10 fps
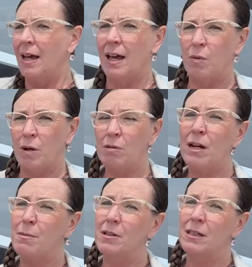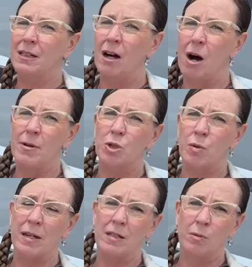And we were able to get Amish
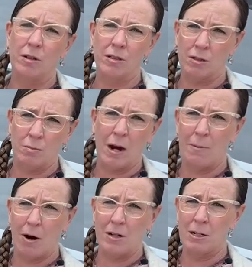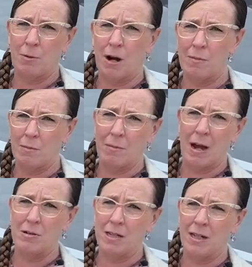racing wheels through my parts department
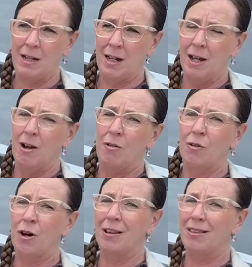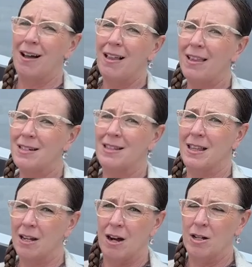mounted for a lot less than
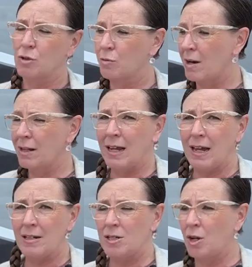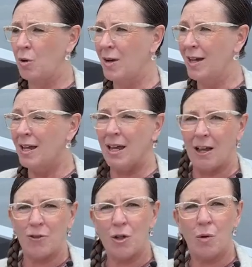they cost from Renegade. So
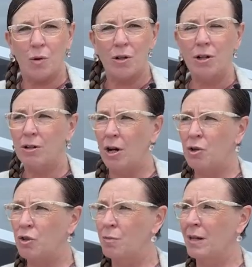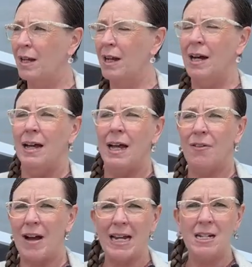if you order your coach from me,
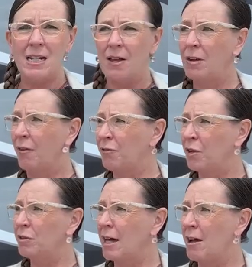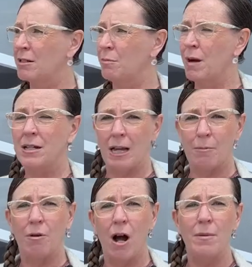if I can save you a few thousand bucks, I
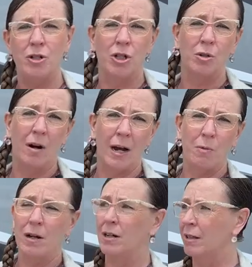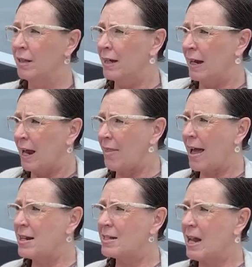promise you I will. And
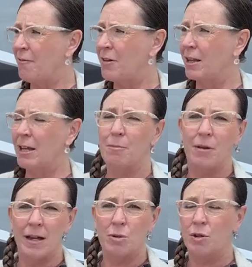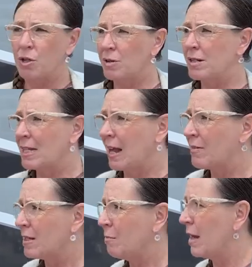that is definitely a place where you can save
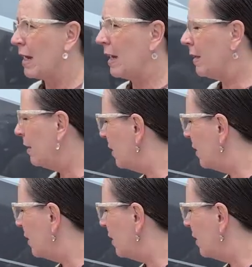some money.